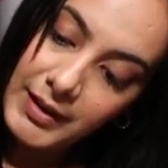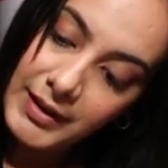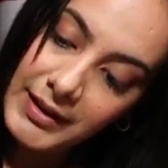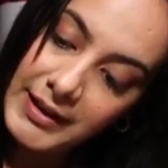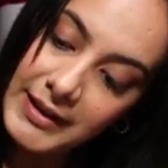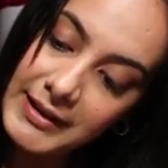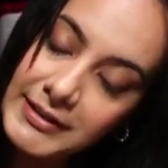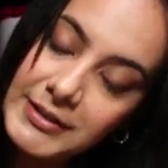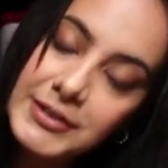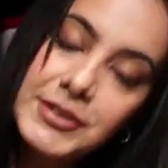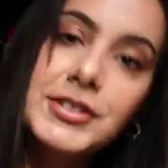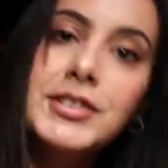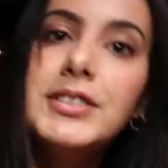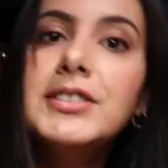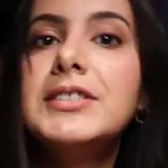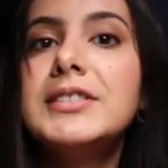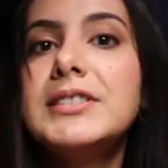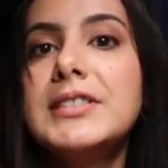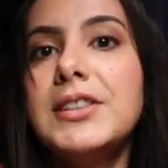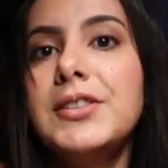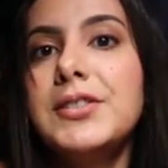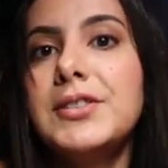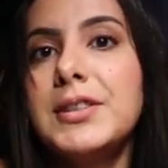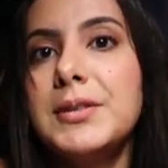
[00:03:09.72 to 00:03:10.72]
inserts
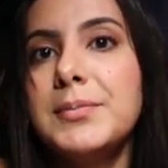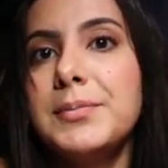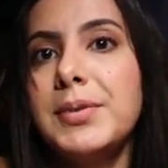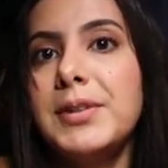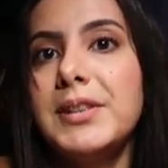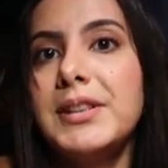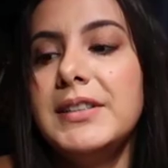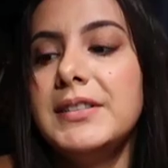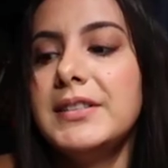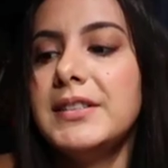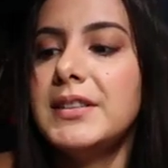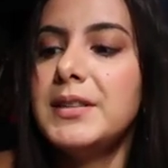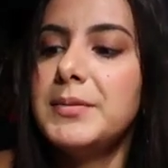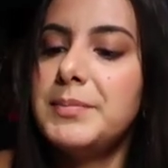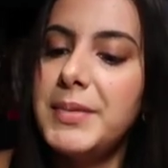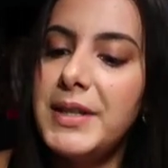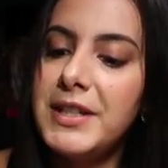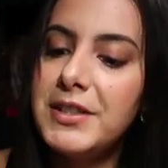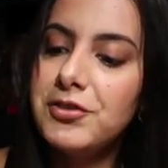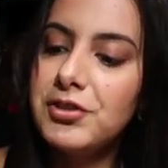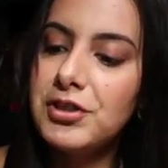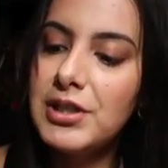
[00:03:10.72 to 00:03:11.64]
that you can put in there and base